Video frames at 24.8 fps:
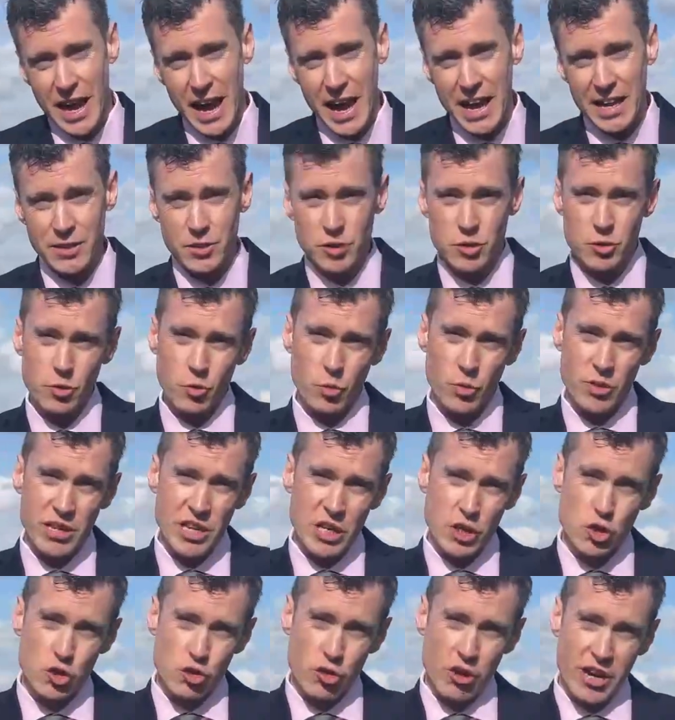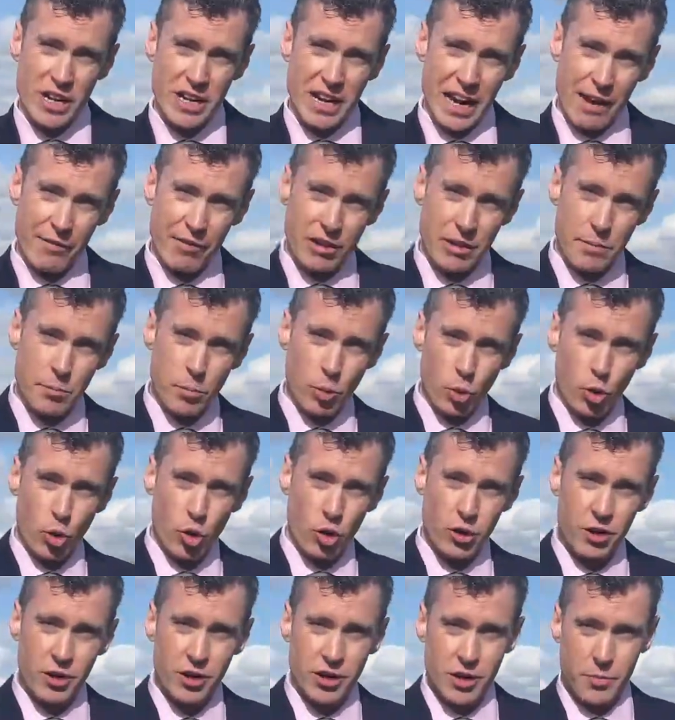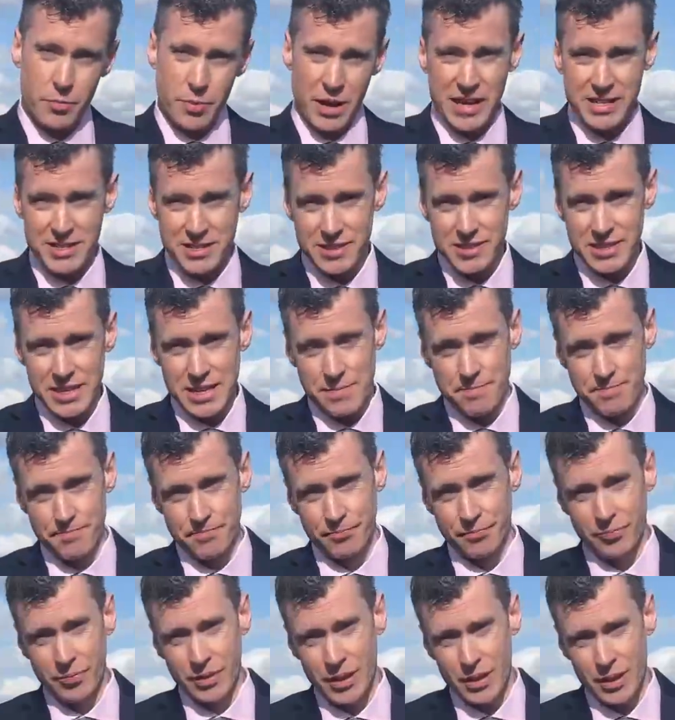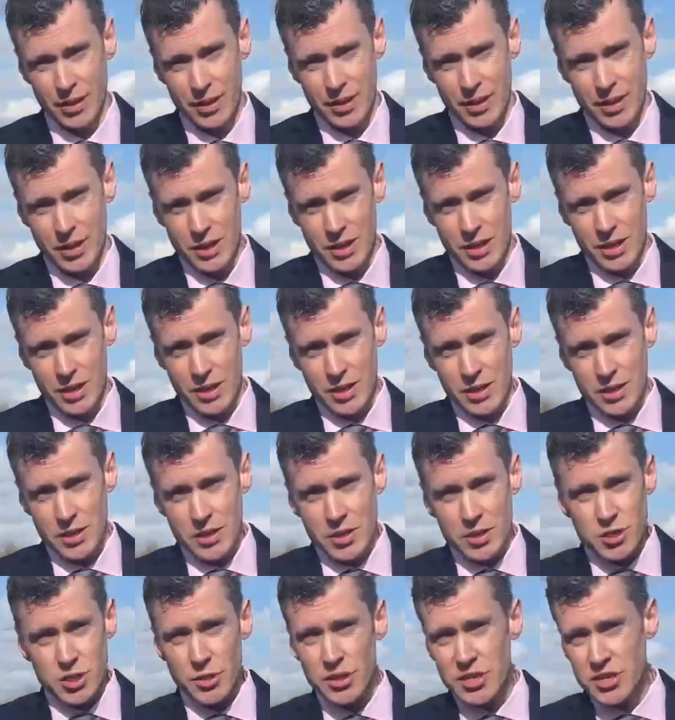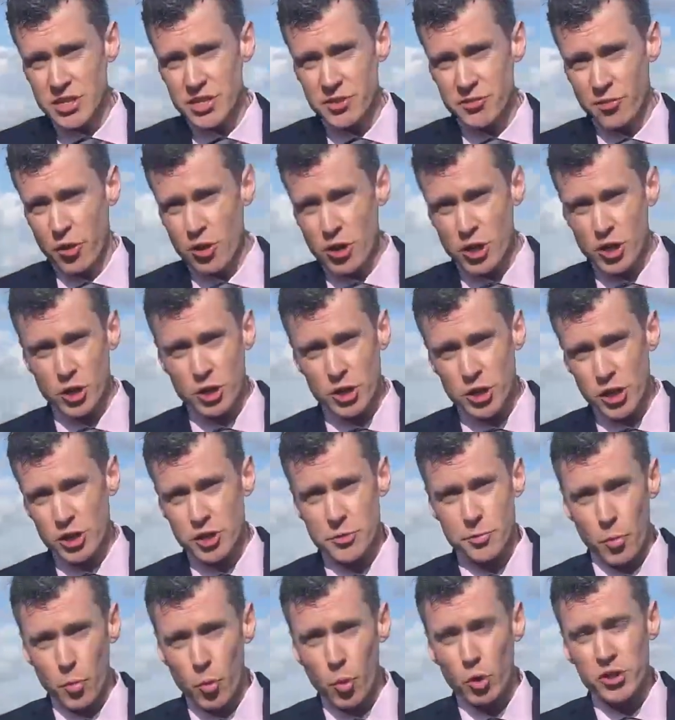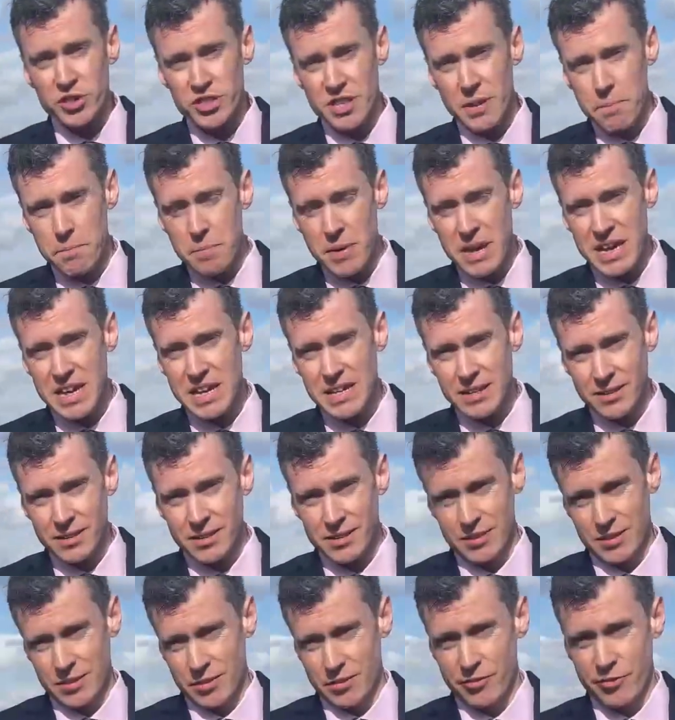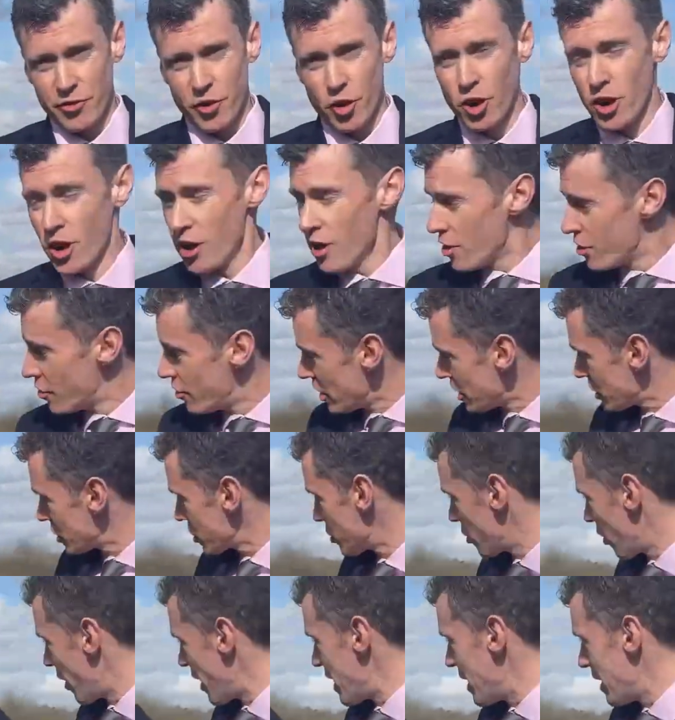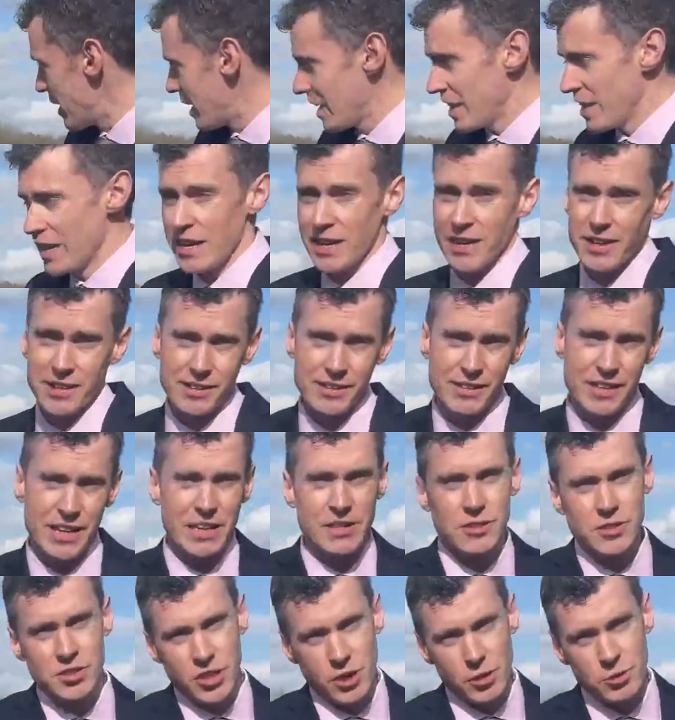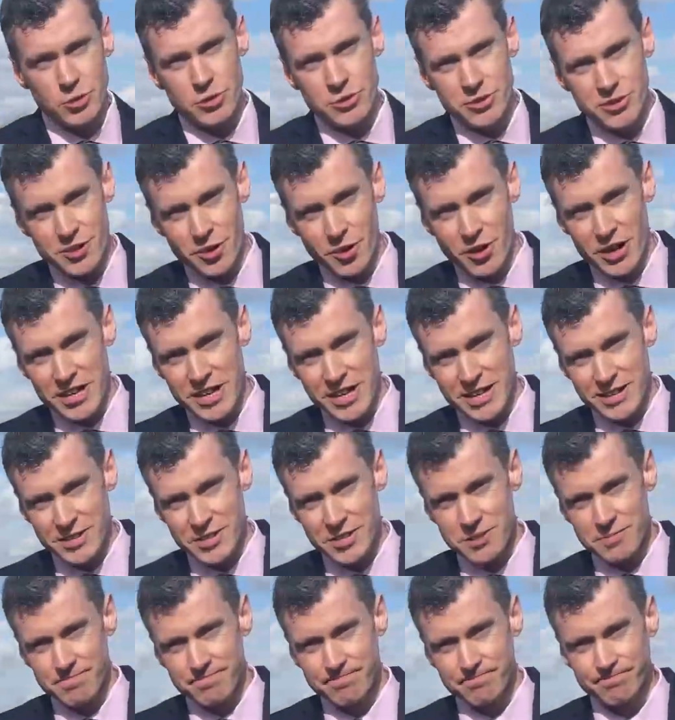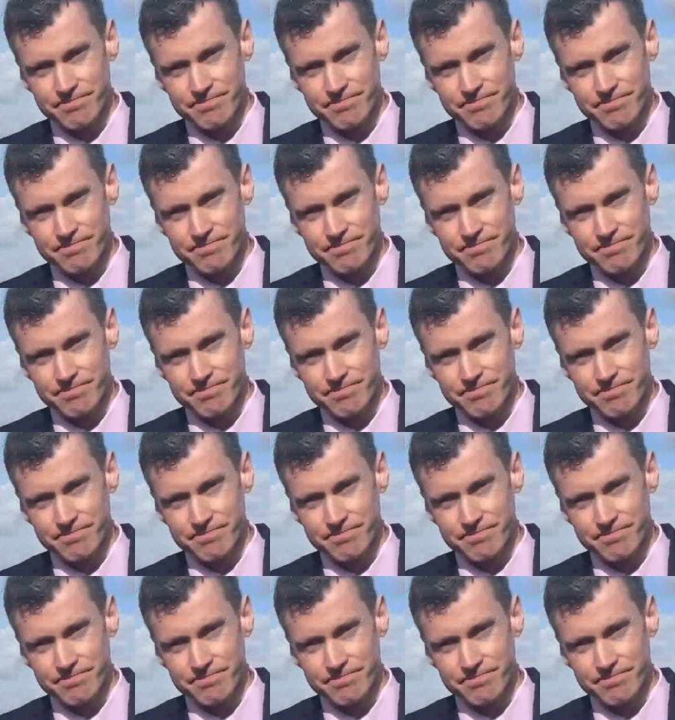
and with each train having more capacity. So this is very good news, but what does it mean for this site here in Toton Sidings?